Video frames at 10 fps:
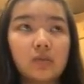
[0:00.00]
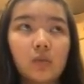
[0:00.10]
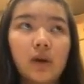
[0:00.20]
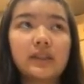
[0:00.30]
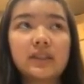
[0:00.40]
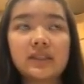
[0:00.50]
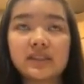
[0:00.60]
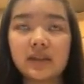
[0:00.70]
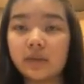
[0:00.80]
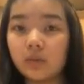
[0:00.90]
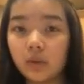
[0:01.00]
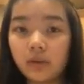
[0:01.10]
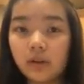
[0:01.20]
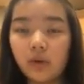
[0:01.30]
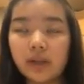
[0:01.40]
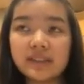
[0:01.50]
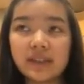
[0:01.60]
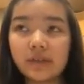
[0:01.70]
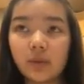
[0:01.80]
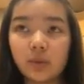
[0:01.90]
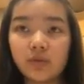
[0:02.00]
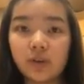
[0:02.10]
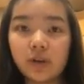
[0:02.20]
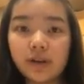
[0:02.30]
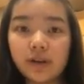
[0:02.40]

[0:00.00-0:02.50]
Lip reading: What does everyone prefer?